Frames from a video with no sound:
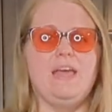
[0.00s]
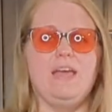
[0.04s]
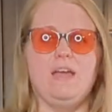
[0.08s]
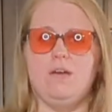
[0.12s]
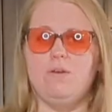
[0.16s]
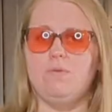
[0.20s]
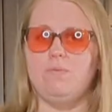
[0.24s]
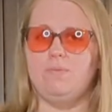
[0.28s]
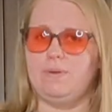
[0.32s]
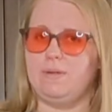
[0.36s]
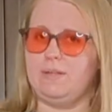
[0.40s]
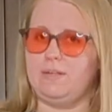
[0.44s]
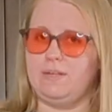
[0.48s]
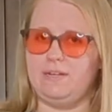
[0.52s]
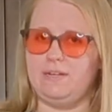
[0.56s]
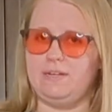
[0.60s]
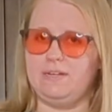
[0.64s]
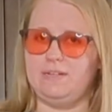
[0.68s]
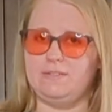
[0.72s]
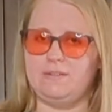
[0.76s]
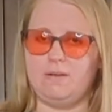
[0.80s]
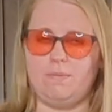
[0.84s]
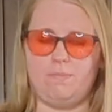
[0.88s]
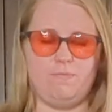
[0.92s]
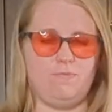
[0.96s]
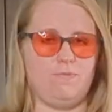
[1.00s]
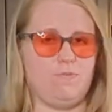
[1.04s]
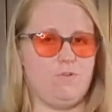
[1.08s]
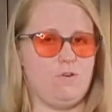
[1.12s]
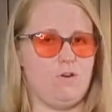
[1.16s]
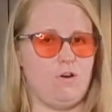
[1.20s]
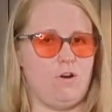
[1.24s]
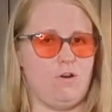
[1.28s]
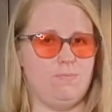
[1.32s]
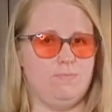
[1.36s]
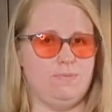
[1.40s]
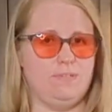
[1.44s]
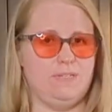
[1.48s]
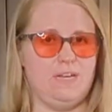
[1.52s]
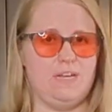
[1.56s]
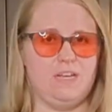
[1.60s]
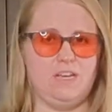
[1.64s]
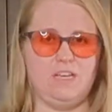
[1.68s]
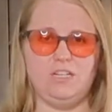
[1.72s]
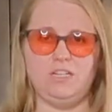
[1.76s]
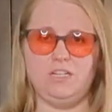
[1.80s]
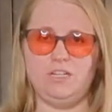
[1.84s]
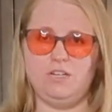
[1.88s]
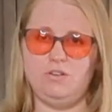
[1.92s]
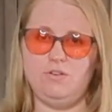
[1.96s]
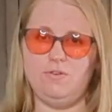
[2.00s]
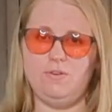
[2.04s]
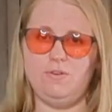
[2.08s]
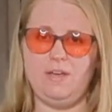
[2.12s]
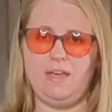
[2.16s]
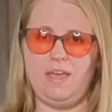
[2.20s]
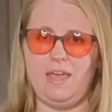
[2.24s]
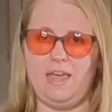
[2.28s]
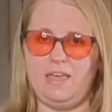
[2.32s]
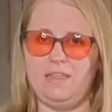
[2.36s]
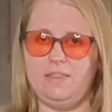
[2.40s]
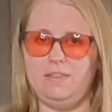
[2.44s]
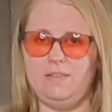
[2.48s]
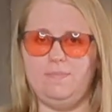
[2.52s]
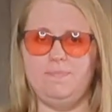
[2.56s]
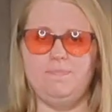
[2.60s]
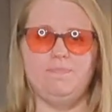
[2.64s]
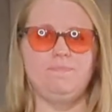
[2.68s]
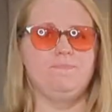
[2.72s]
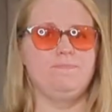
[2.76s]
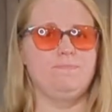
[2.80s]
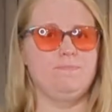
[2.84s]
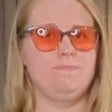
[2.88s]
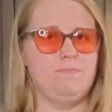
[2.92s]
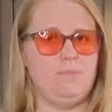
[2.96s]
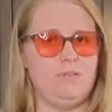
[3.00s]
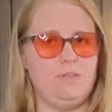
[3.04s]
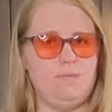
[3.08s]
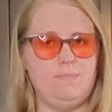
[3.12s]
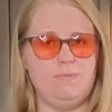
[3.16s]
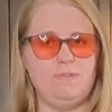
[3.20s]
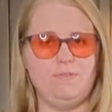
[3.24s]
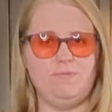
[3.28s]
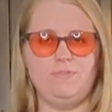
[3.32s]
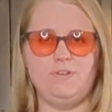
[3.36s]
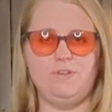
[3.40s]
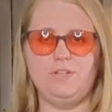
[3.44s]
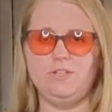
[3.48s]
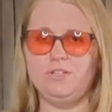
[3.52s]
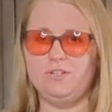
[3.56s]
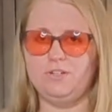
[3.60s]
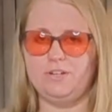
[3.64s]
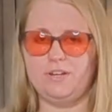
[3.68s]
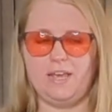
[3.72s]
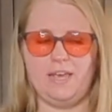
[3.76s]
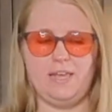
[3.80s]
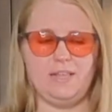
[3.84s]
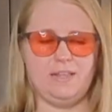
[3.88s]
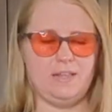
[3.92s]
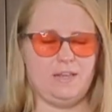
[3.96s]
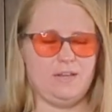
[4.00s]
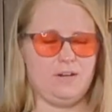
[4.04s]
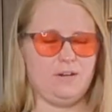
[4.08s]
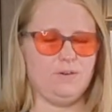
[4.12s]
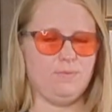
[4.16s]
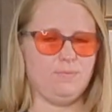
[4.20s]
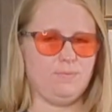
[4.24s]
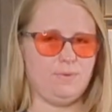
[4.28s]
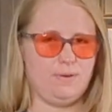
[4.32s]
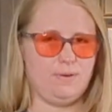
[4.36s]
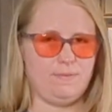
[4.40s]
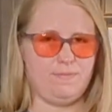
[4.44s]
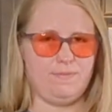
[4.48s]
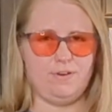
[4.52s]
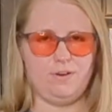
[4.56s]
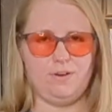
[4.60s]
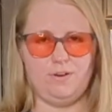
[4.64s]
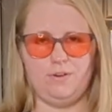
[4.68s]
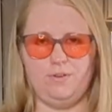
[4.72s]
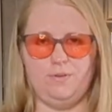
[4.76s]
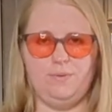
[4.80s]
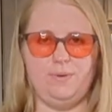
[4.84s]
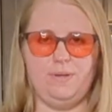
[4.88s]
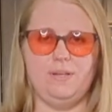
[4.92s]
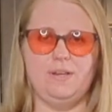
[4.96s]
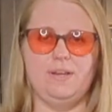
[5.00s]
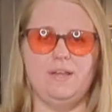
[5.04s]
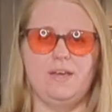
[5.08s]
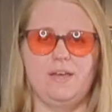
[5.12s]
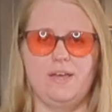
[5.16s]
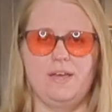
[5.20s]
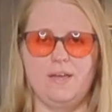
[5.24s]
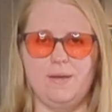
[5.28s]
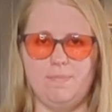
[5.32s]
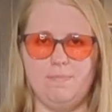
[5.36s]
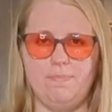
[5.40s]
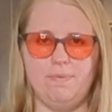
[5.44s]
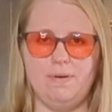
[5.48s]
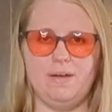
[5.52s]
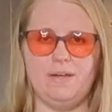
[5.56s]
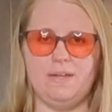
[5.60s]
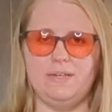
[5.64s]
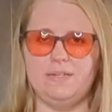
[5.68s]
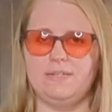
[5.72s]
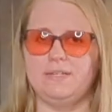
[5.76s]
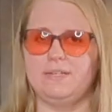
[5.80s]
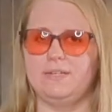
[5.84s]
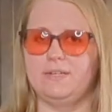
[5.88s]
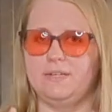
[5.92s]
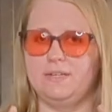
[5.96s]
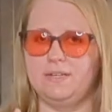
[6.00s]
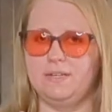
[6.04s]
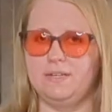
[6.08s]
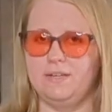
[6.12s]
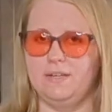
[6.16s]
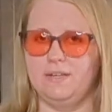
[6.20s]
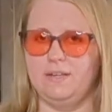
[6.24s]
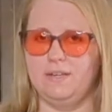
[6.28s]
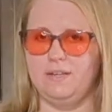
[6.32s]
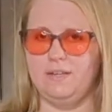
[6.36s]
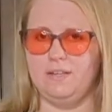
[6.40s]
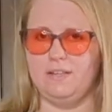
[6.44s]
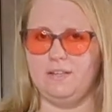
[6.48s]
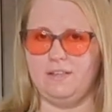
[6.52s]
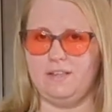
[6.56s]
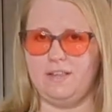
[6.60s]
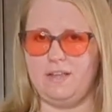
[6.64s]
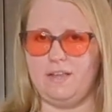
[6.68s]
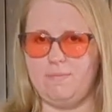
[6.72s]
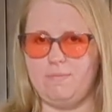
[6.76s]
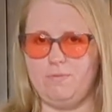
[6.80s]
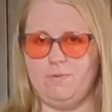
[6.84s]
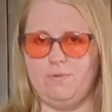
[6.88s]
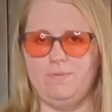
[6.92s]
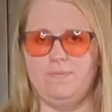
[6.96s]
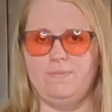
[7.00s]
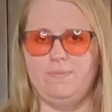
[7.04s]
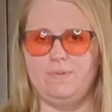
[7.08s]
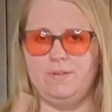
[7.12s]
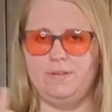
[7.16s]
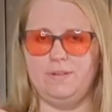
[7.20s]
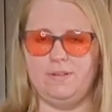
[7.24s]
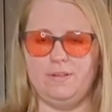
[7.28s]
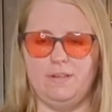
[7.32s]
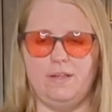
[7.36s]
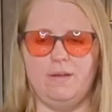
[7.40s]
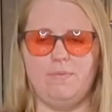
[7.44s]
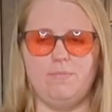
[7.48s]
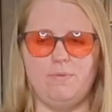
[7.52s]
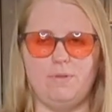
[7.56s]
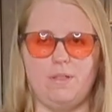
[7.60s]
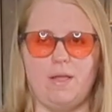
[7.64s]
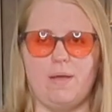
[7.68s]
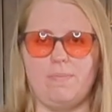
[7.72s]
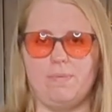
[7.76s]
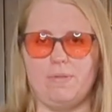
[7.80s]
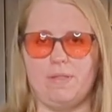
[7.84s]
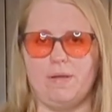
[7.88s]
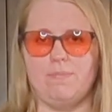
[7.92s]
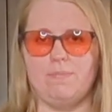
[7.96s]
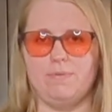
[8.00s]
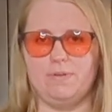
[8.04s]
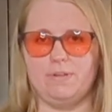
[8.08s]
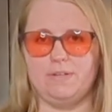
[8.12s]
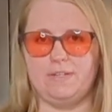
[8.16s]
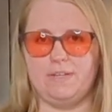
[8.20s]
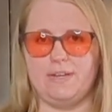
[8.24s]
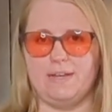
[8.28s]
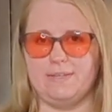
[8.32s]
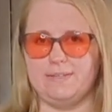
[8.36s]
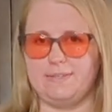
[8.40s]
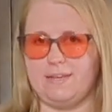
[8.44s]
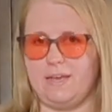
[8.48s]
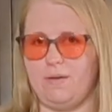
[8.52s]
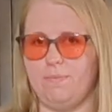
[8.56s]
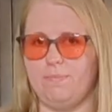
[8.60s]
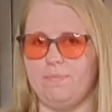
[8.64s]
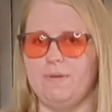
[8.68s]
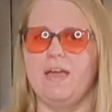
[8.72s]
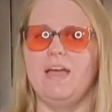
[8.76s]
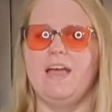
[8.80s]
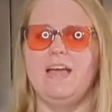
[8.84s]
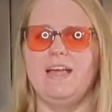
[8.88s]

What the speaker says: It really does help. If you're a homestead kitchen, you can can them, put them in the freezer, can later, whatever you're doing, but label, it does help.